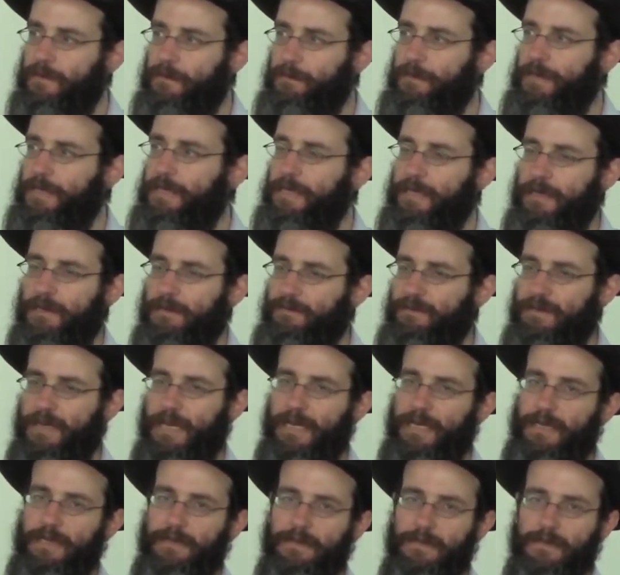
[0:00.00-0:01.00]
being of
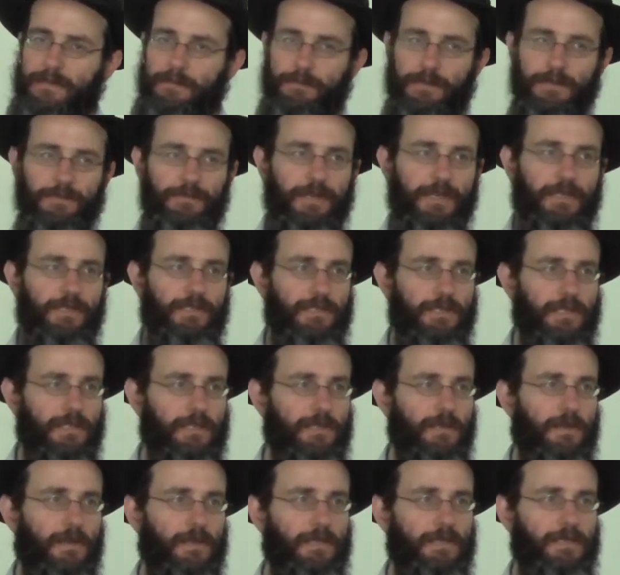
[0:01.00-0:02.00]
light and perfection
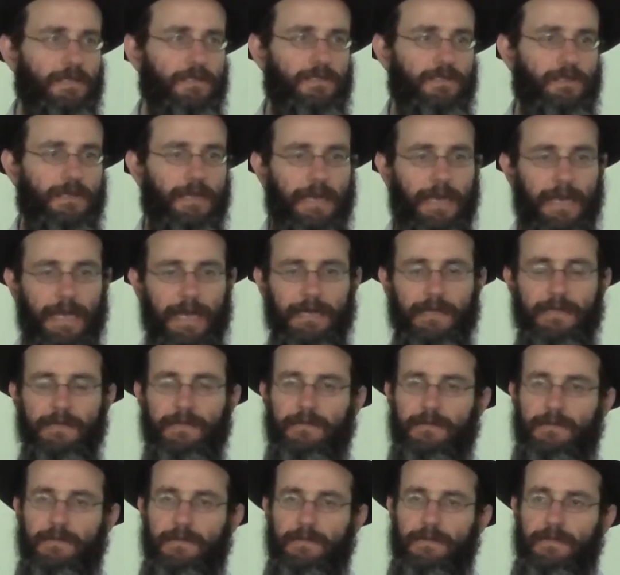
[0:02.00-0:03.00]
and knowledge
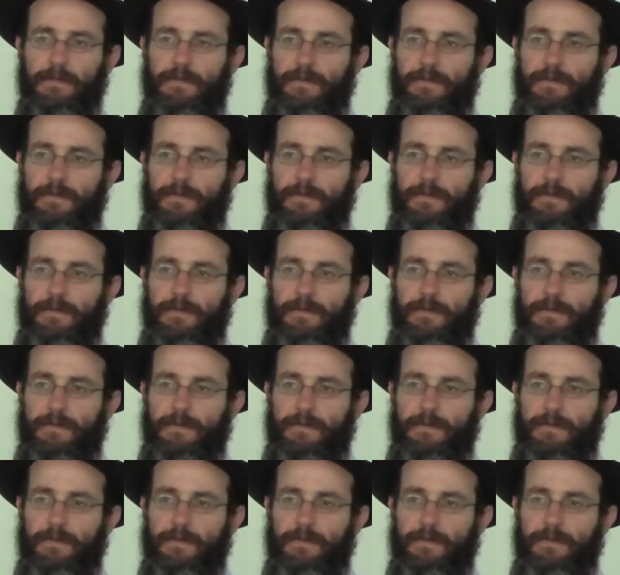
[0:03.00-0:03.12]
lacks